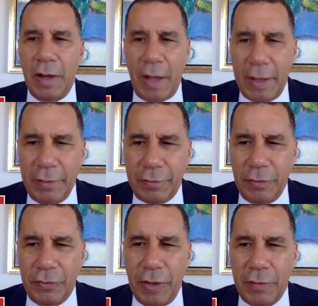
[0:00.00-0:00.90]
I
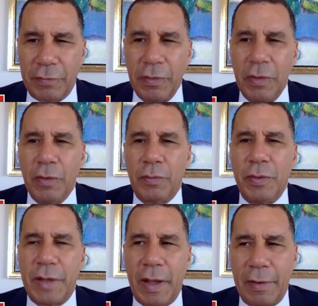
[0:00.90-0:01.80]
suggest
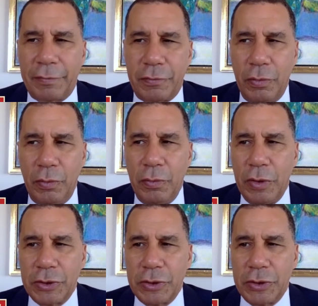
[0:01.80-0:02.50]
we have to